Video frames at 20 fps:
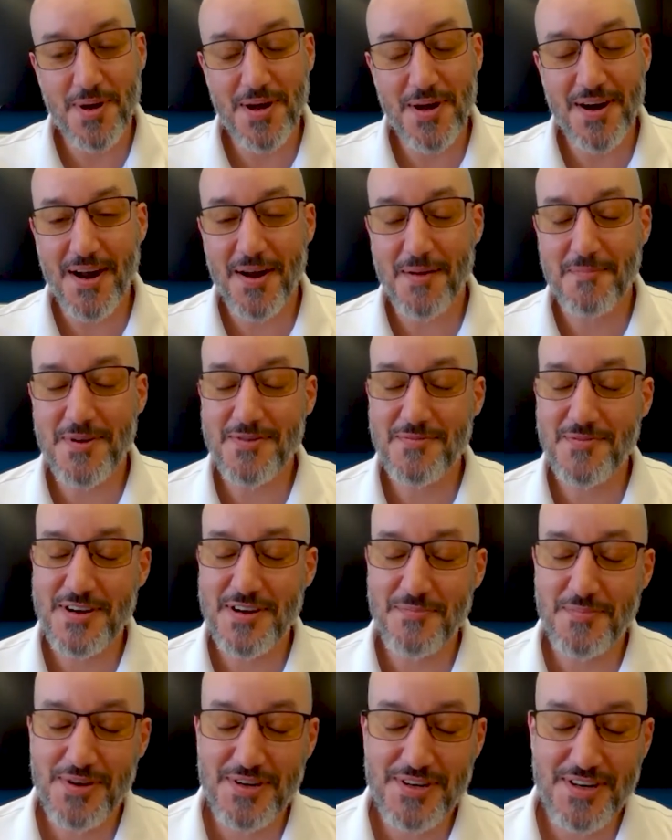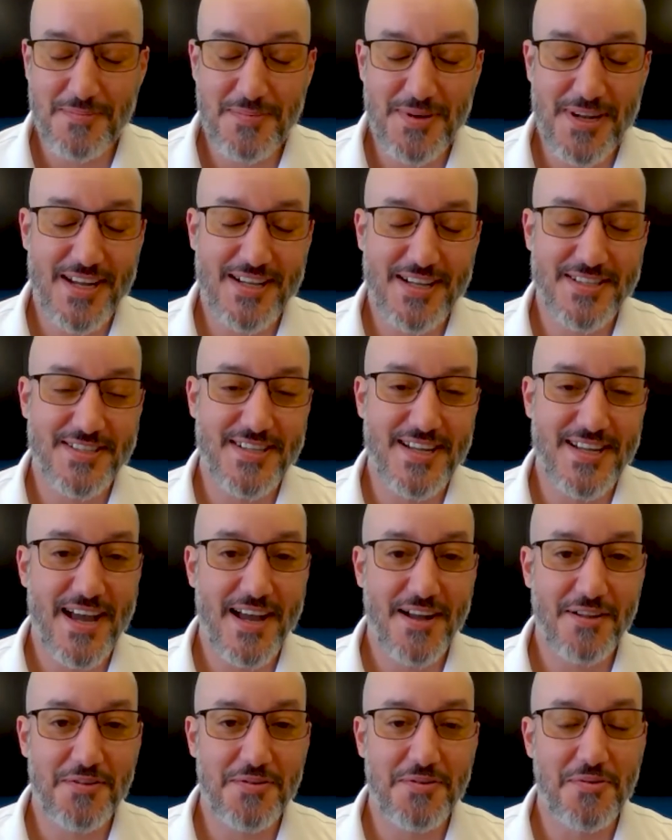But I mean, when you put it up against
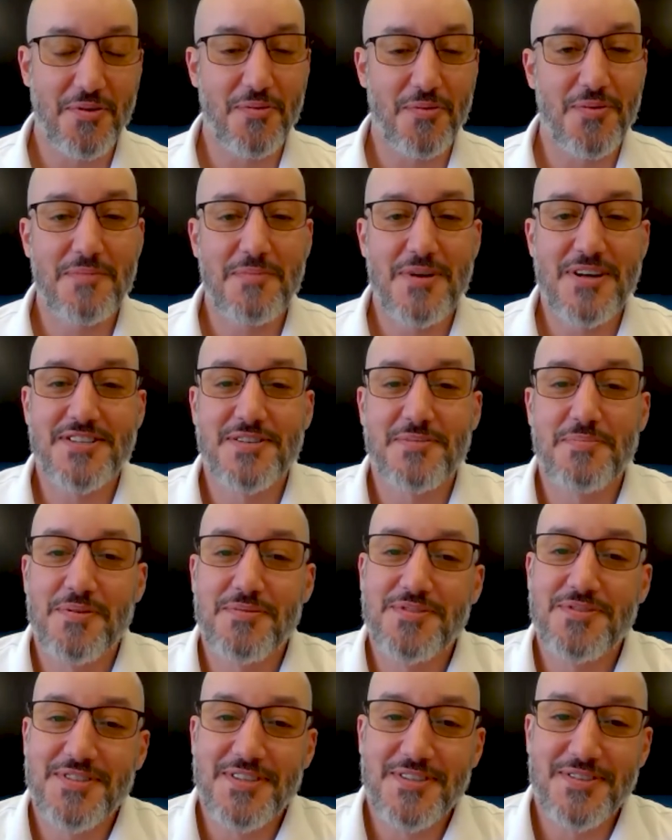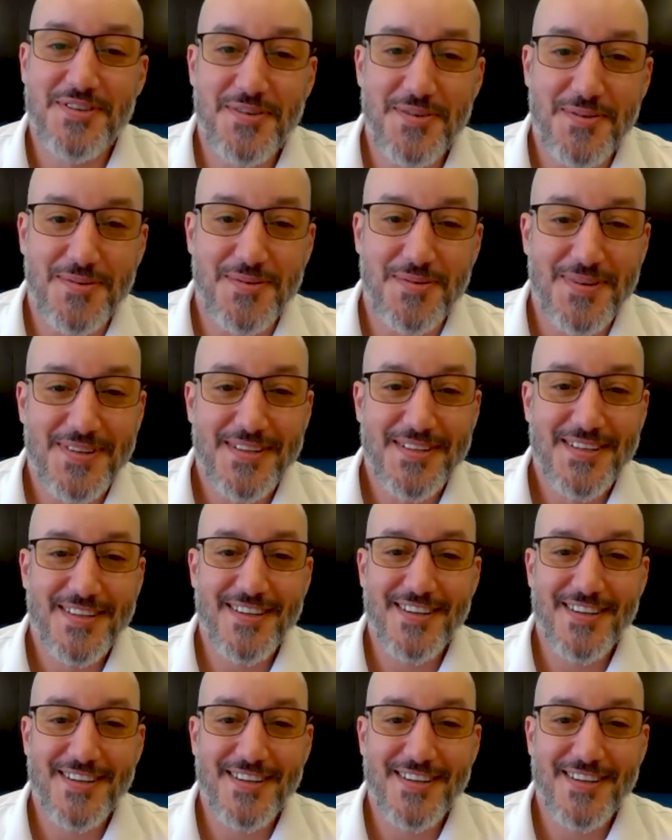the Eleanor, what am I supposed to do?